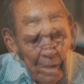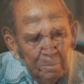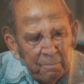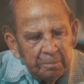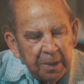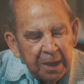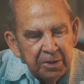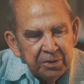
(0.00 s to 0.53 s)

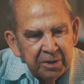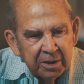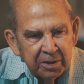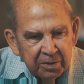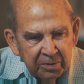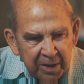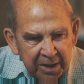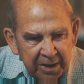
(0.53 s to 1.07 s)
Basic
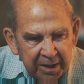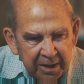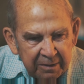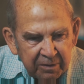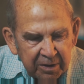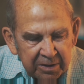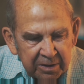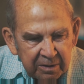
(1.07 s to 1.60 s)
training
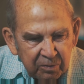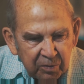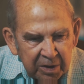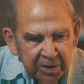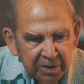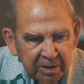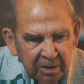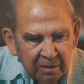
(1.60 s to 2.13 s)
was at
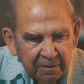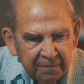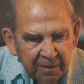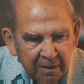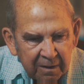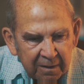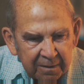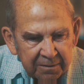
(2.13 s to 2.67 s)
Wichita
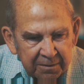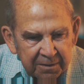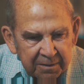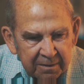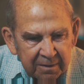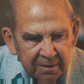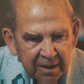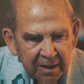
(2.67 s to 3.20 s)
Falls,
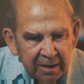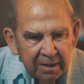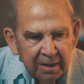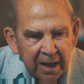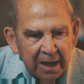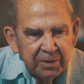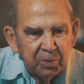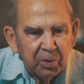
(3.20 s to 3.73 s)
and
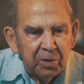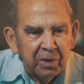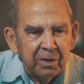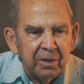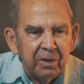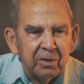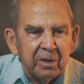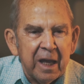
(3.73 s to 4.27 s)
that's where you
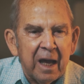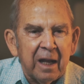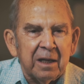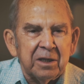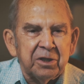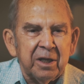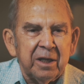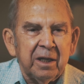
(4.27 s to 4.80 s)
do
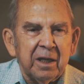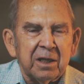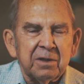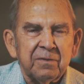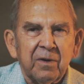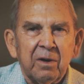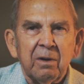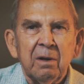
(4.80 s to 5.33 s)
calisthenics
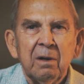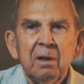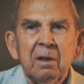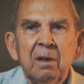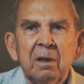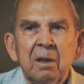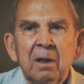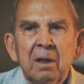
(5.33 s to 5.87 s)
for
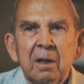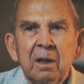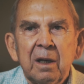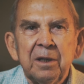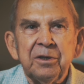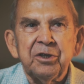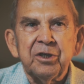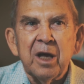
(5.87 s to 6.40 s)

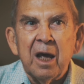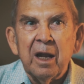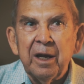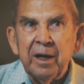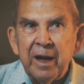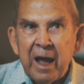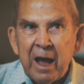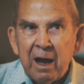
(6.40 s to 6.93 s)
a
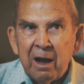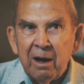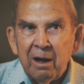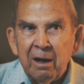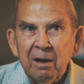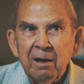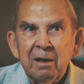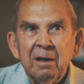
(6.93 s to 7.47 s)
solid
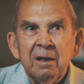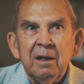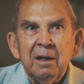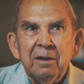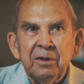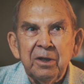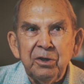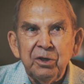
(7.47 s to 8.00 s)
hour.
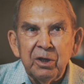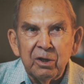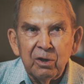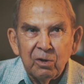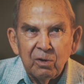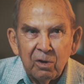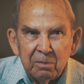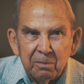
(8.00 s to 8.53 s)
Then you
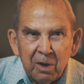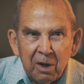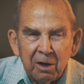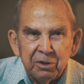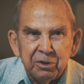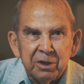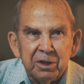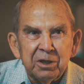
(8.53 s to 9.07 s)
go on
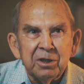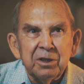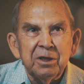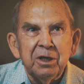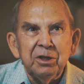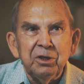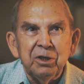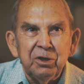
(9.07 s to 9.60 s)
marches, and
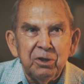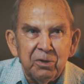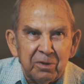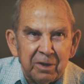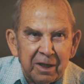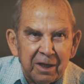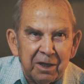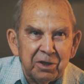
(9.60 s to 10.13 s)
then you do
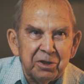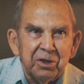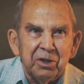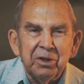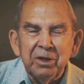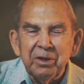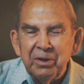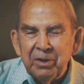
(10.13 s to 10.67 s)
this,
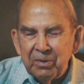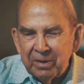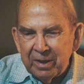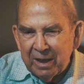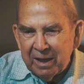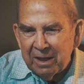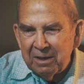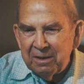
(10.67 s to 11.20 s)
then you do
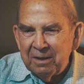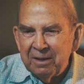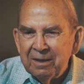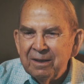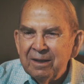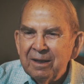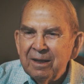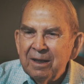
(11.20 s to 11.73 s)
that.
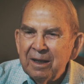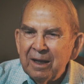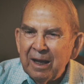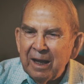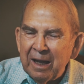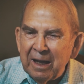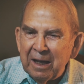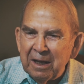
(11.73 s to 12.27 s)

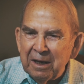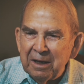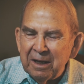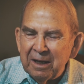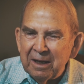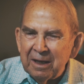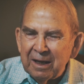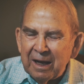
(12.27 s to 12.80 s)
And
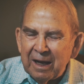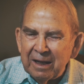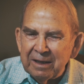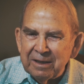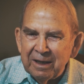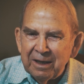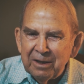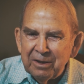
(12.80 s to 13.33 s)
I
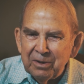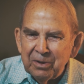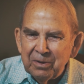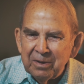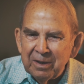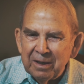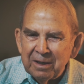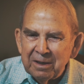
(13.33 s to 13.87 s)
tell
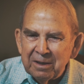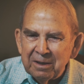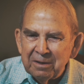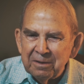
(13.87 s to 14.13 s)
you,